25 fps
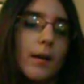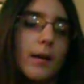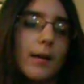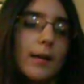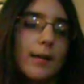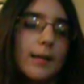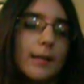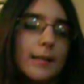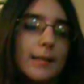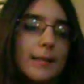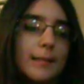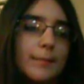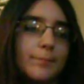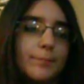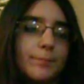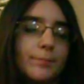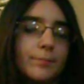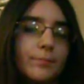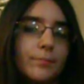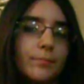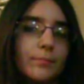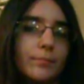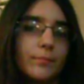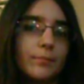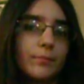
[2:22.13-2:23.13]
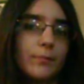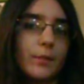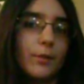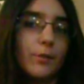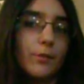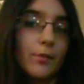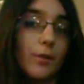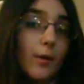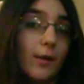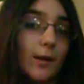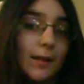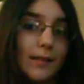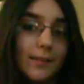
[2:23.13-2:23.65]
Um, you
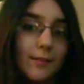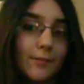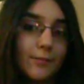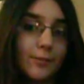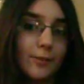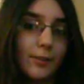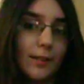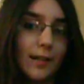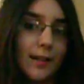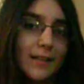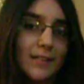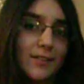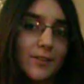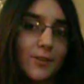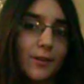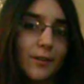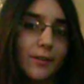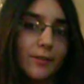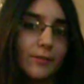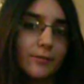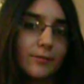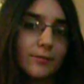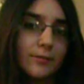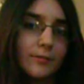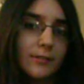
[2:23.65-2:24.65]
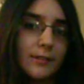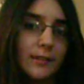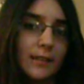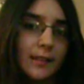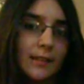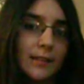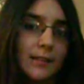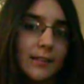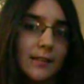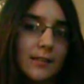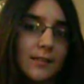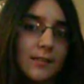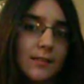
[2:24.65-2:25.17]
know I love to write, so I don't think
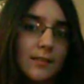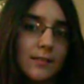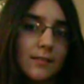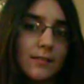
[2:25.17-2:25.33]
that's